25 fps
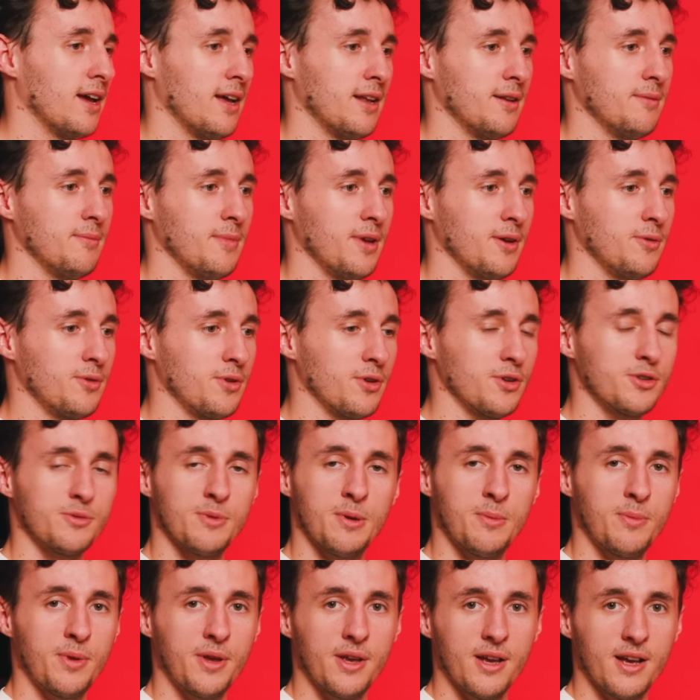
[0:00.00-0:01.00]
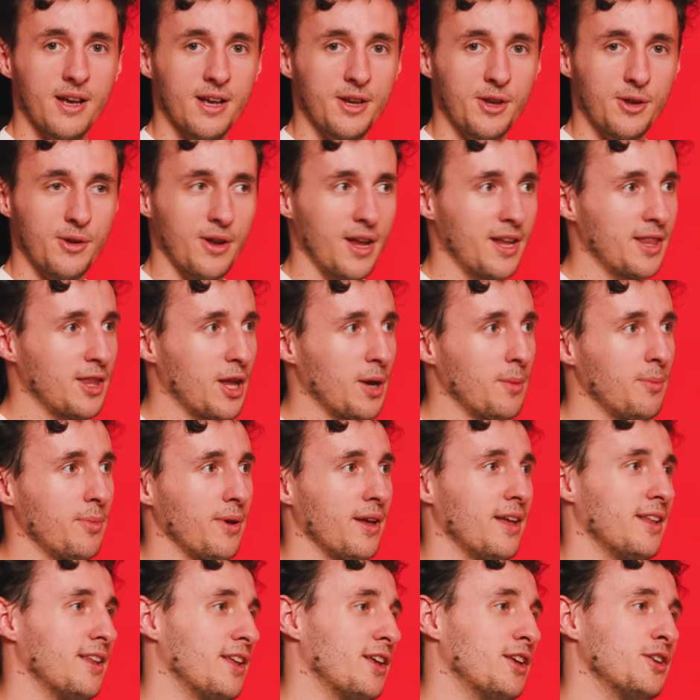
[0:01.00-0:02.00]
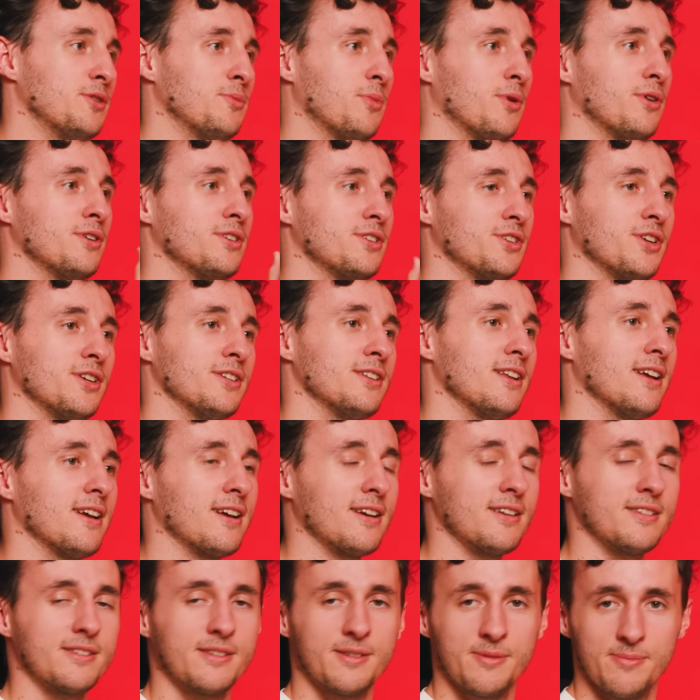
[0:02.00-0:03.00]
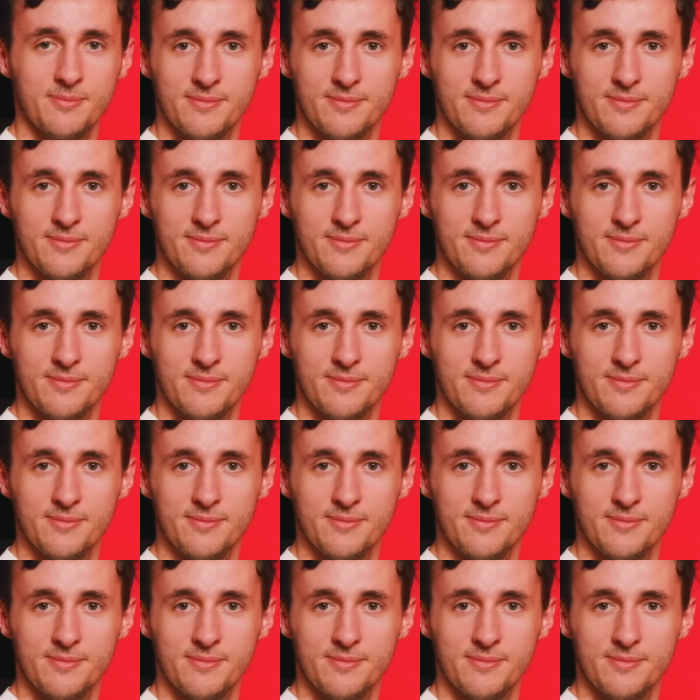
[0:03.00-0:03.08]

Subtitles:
And who knows, maybe you'll end up in esports just like us.